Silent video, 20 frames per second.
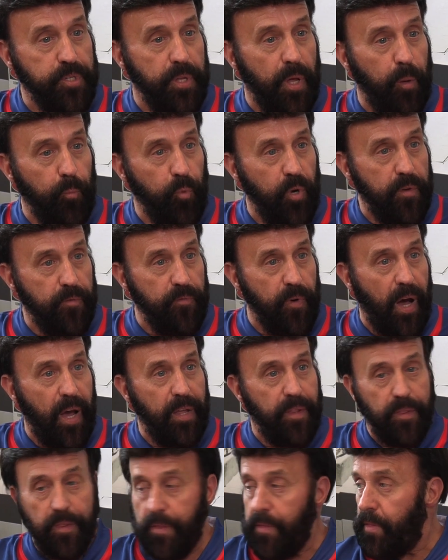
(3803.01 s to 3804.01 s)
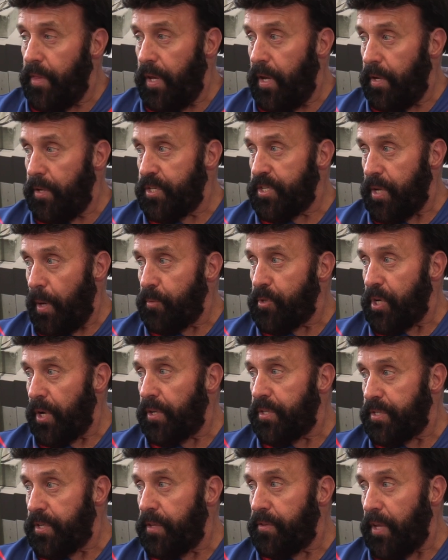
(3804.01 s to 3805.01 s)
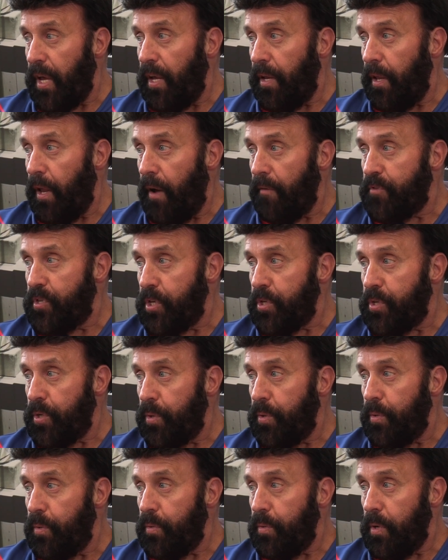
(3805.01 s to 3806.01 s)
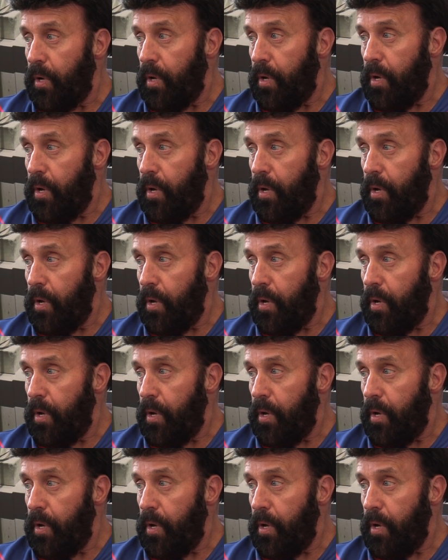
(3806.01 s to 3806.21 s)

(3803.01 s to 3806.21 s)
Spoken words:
then we find the subjects that they love to do,